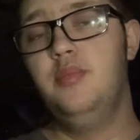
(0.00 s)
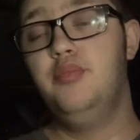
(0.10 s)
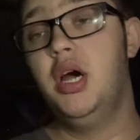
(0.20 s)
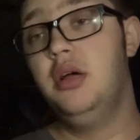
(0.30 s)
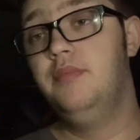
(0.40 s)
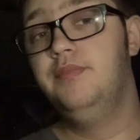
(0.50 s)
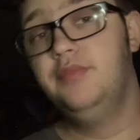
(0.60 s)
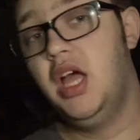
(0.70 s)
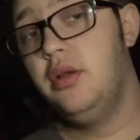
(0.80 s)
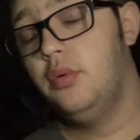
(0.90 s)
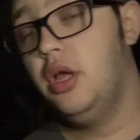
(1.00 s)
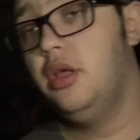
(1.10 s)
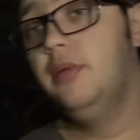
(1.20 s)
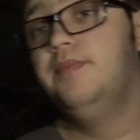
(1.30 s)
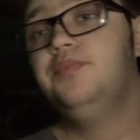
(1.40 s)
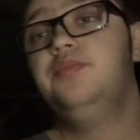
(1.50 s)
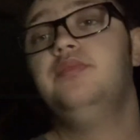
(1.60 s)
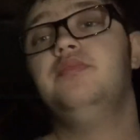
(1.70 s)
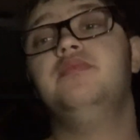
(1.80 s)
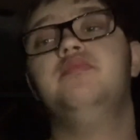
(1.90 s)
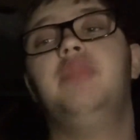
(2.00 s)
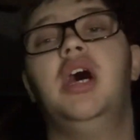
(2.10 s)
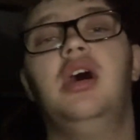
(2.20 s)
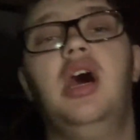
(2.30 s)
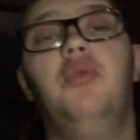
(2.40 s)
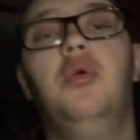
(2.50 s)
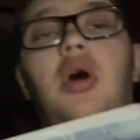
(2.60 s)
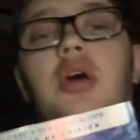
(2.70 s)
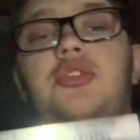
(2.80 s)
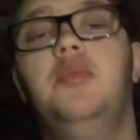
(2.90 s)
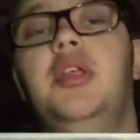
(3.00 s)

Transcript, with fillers: but I don't know. But I will also be